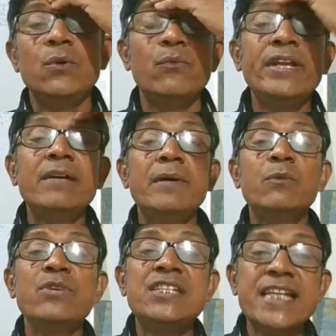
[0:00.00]
whenever
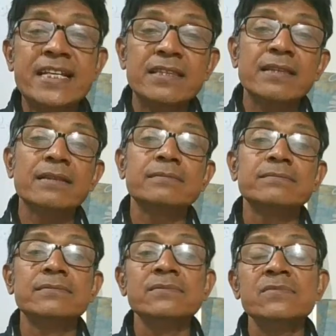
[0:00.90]
we take
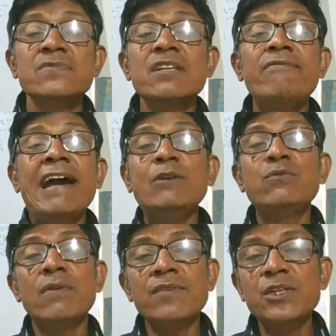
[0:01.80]
the value from the